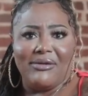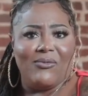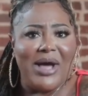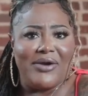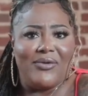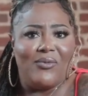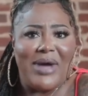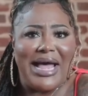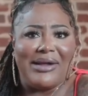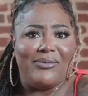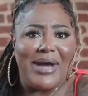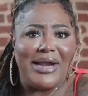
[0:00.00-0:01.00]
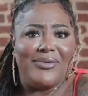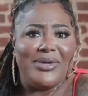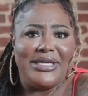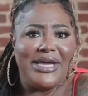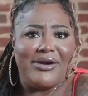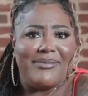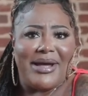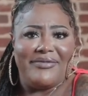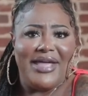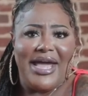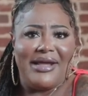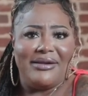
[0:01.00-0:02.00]
Why do why why do we care
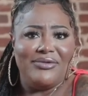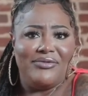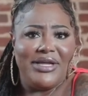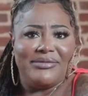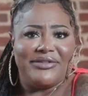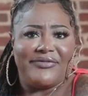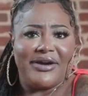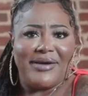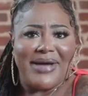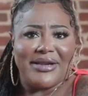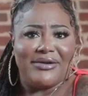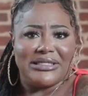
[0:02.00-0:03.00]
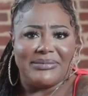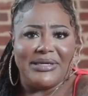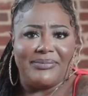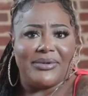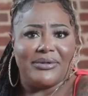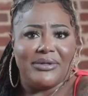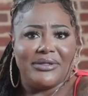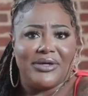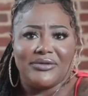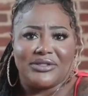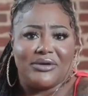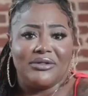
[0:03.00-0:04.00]
about that? Who gives a about those people?
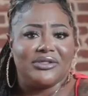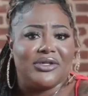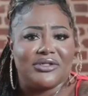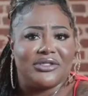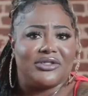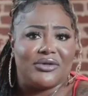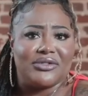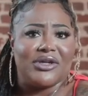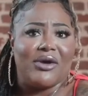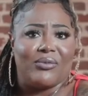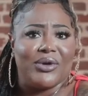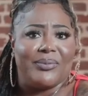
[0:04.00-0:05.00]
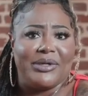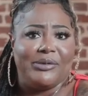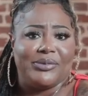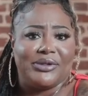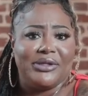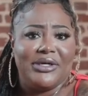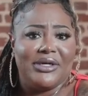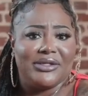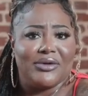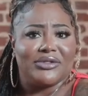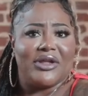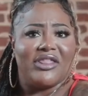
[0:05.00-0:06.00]
Those those those those aren't real people.
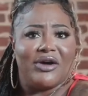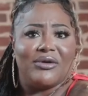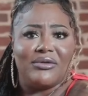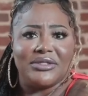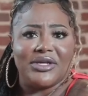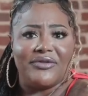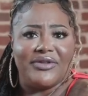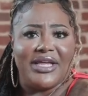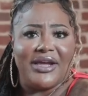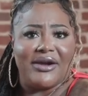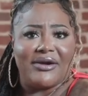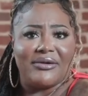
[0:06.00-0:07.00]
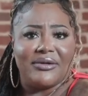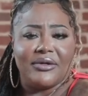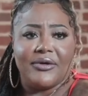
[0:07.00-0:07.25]
Those are those over there.